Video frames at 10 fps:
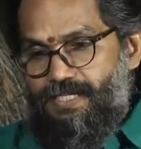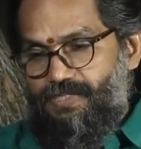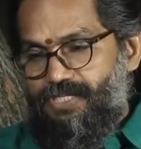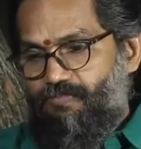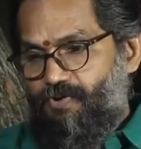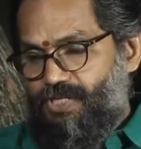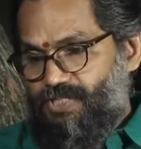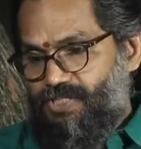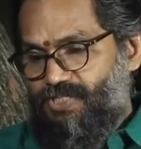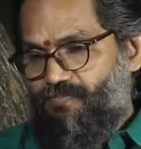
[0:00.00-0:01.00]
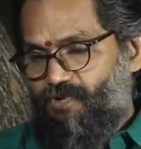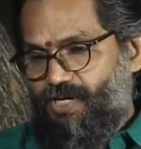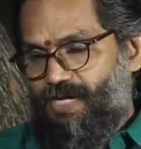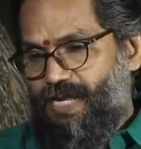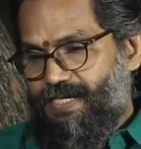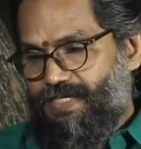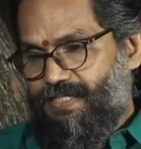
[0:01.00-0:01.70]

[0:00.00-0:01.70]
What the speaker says: it is somewhat like